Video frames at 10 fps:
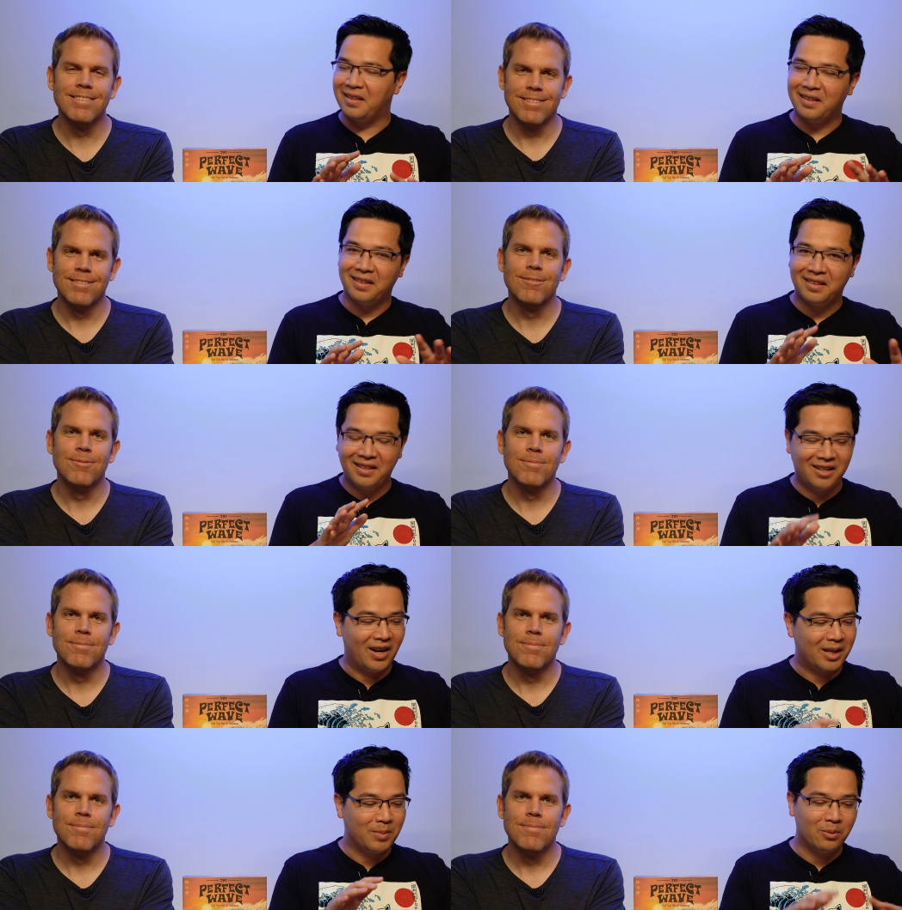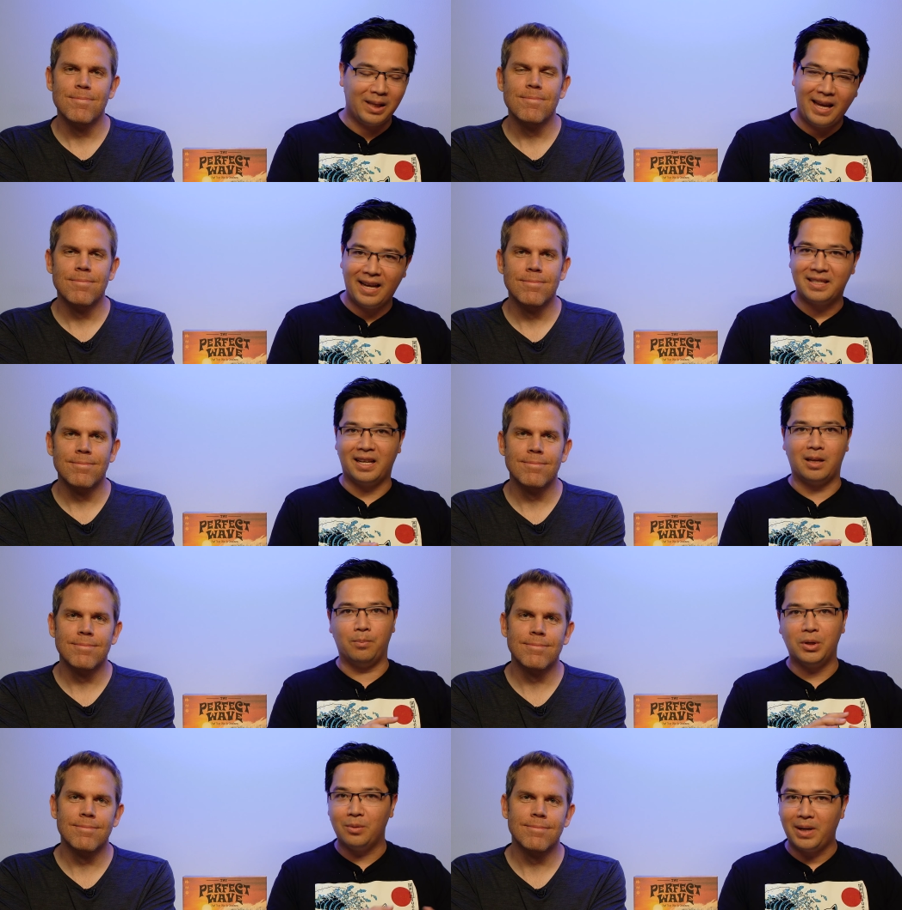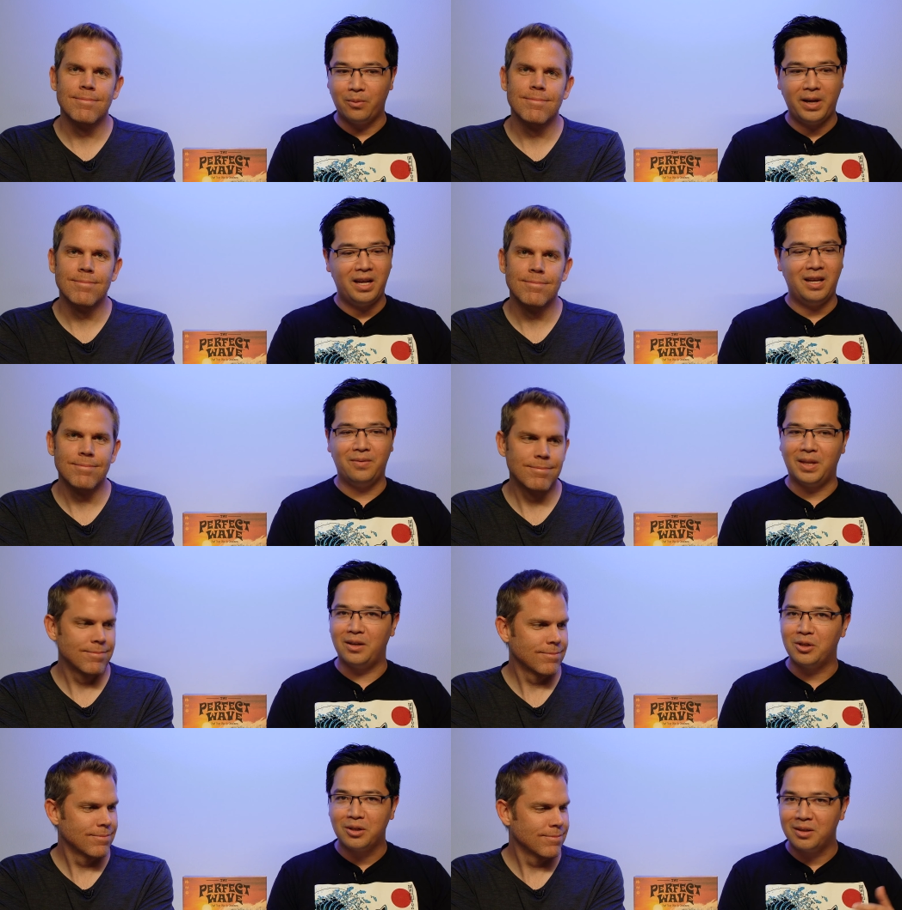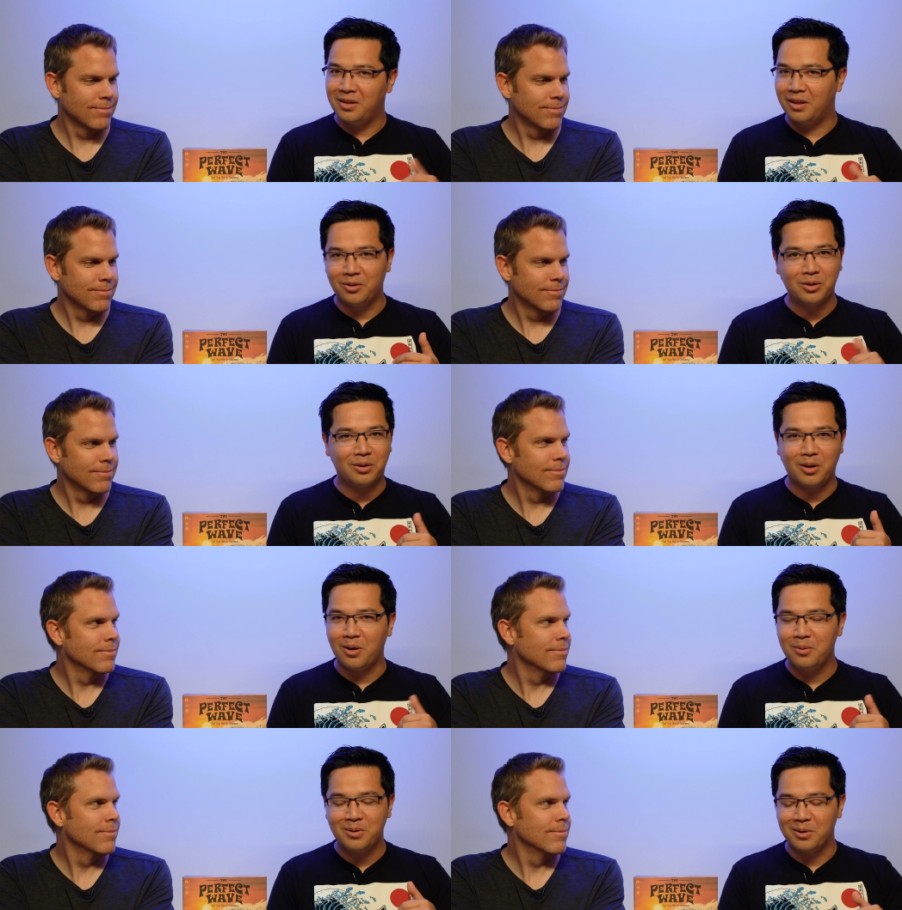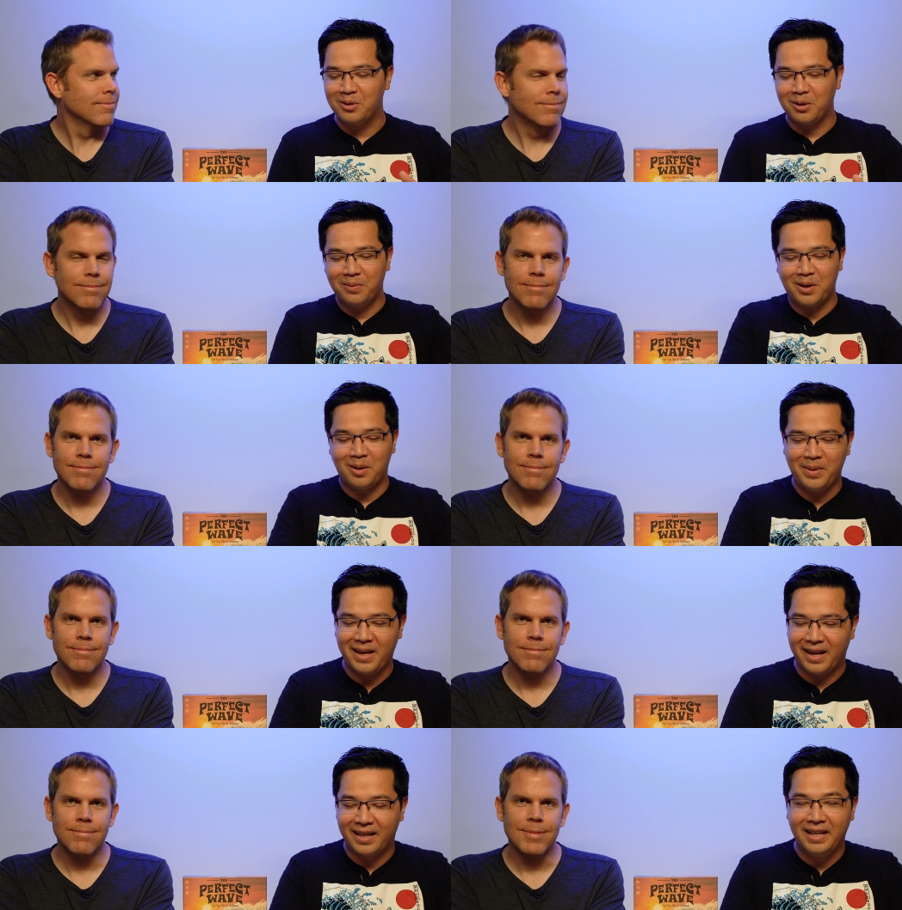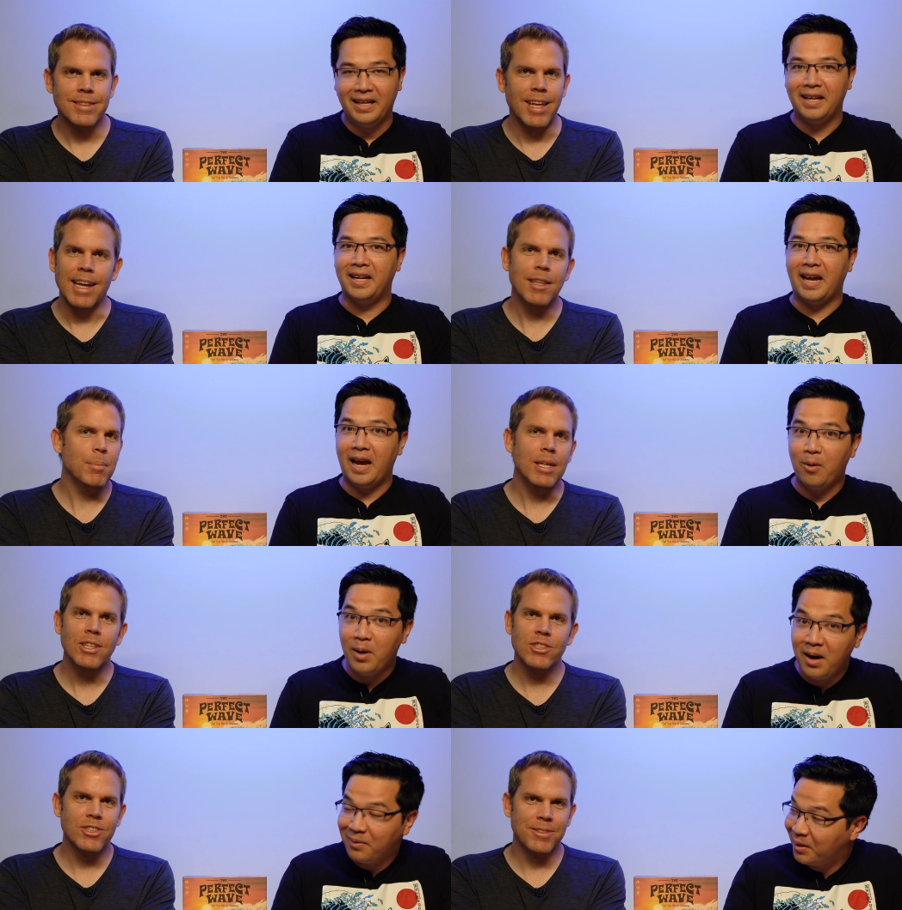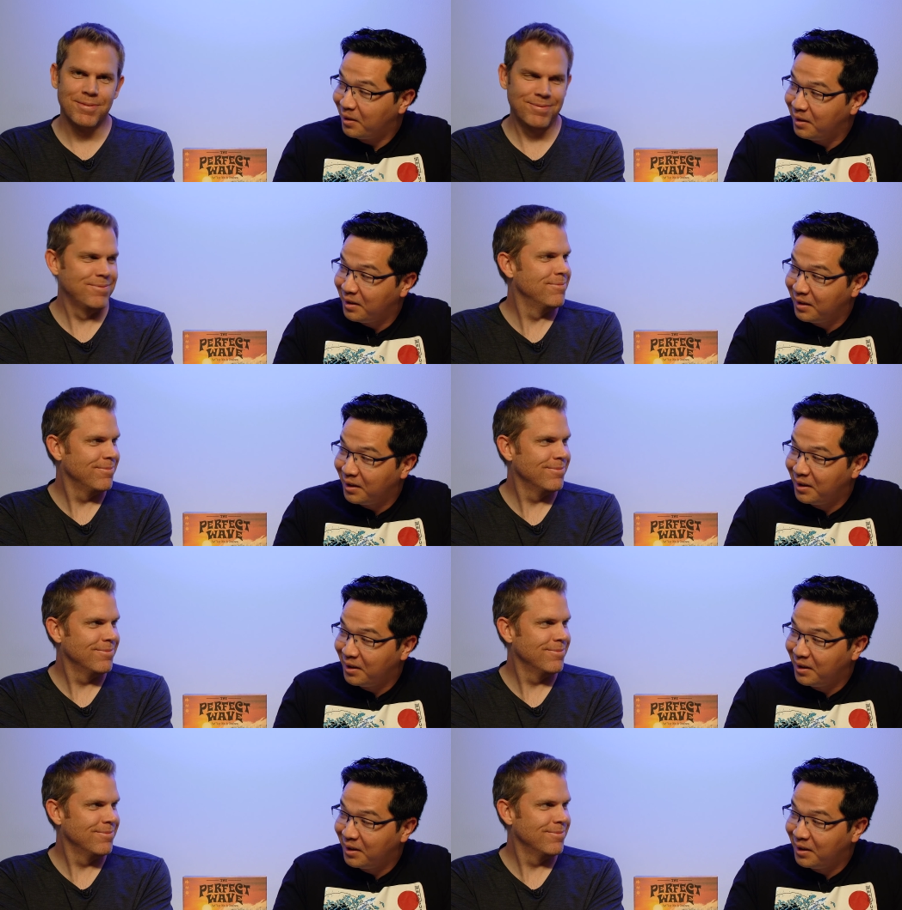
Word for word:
Speaker 1: Uh, you know, I can be relaxed. I can build my wave and then just you know just coast and surf it on back. Day at However, the beach.